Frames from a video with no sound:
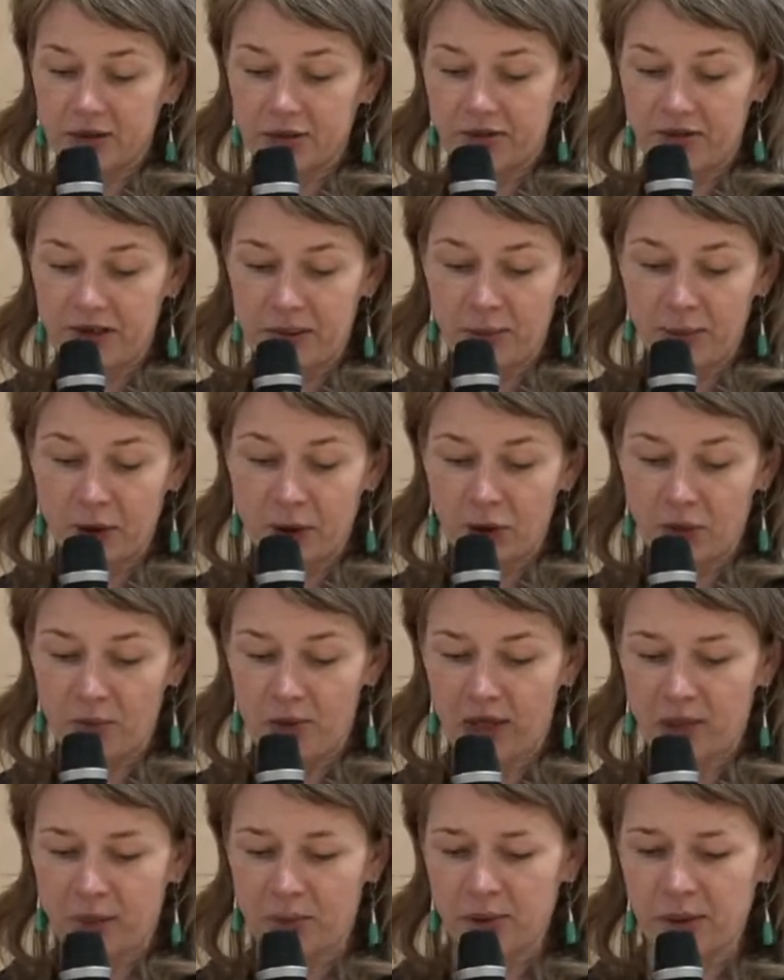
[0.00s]

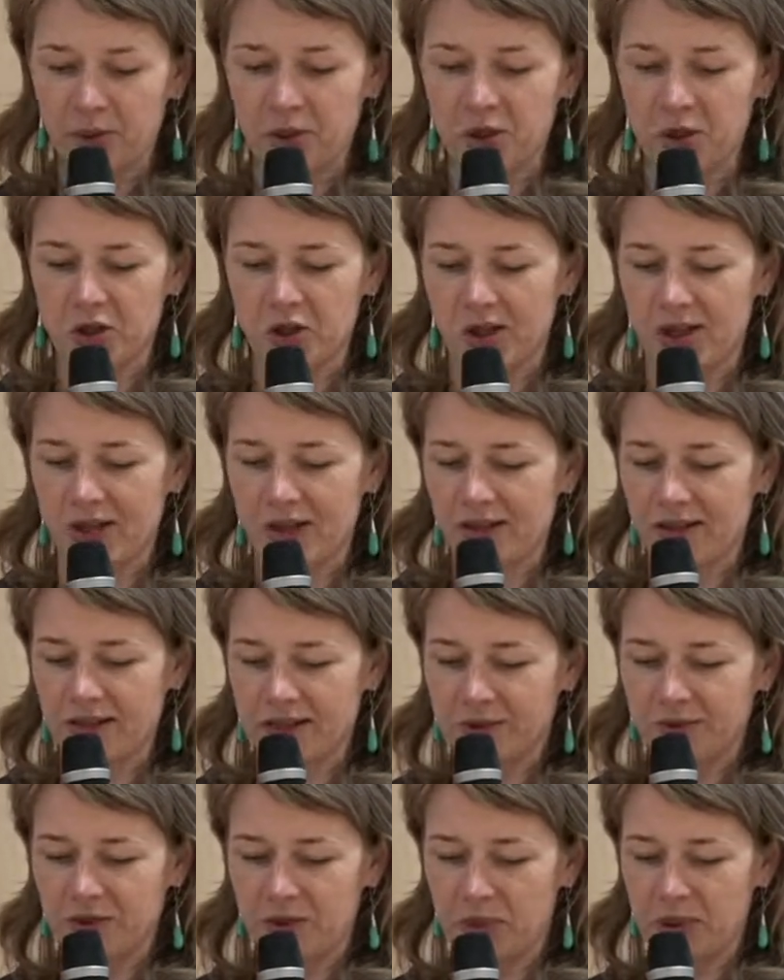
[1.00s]
webcomic published in the
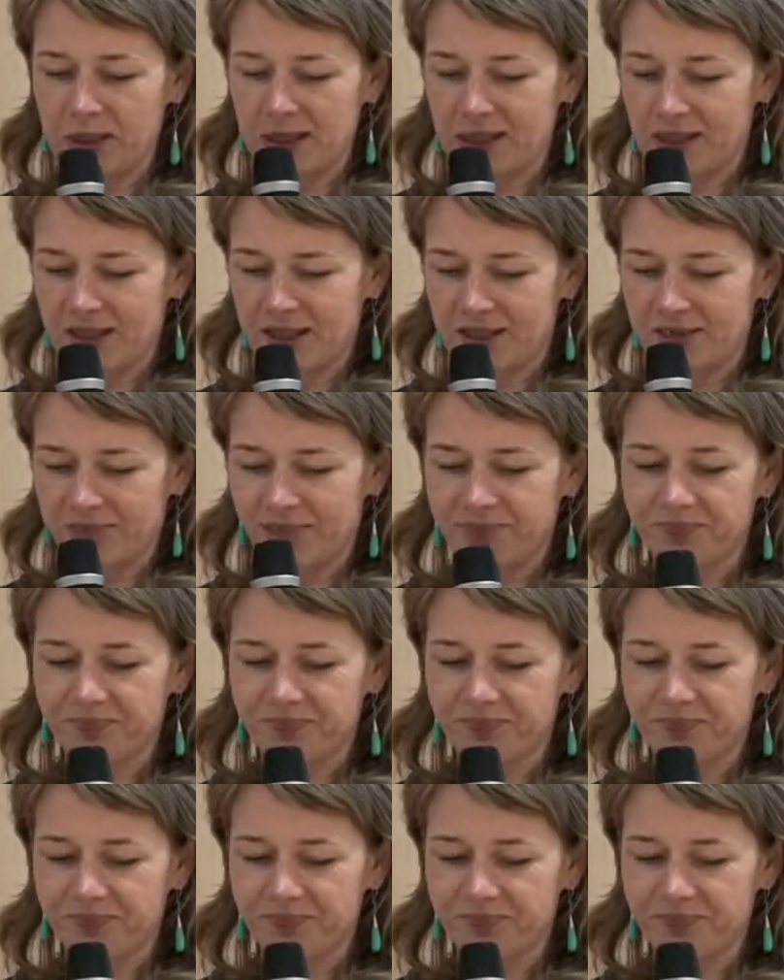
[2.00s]
Delfi business.